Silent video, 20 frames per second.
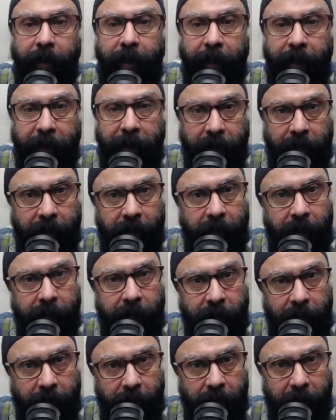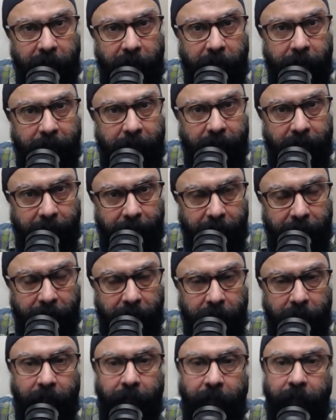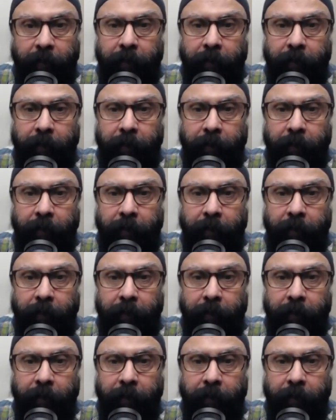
ID, give it a name as ID,